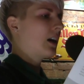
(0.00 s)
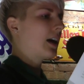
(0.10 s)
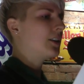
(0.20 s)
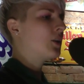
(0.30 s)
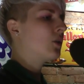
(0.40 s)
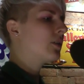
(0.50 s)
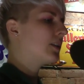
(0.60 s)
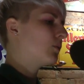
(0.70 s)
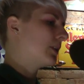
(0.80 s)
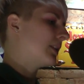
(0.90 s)
I know
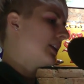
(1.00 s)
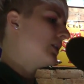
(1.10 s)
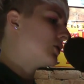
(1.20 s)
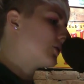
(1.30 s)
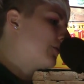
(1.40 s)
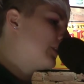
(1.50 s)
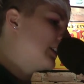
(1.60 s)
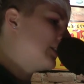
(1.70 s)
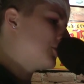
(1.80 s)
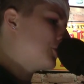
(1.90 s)
that with each
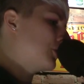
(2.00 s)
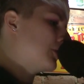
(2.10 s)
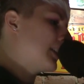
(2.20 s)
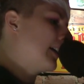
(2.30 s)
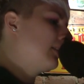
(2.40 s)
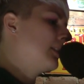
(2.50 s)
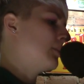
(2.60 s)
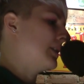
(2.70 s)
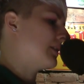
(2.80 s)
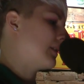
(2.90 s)
flinch, you're telling
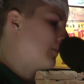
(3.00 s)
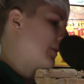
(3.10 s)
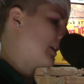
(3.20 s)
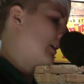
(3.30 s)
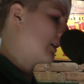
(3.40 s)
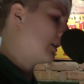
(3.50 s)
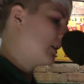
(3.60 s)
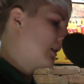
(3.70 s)
me something.